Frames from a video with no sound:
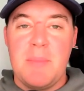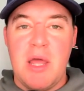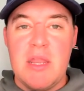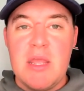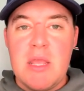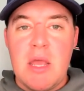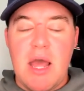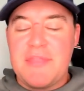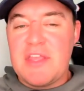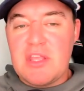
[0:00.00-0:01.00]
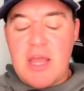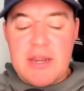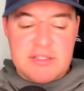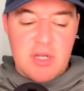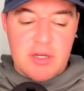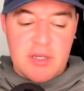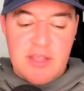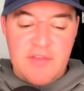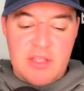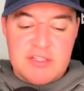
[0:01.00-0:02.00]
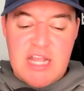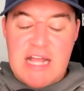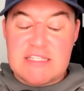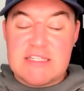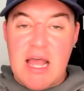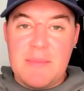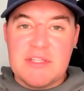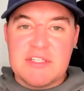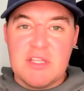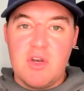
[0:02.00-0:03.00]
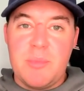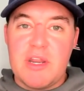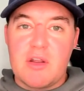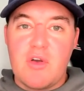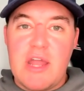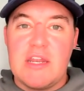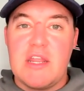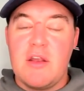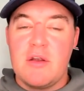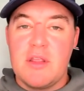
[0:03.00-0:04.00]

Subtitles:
but I think you got to start giving Scott Simons a little bit of credit here.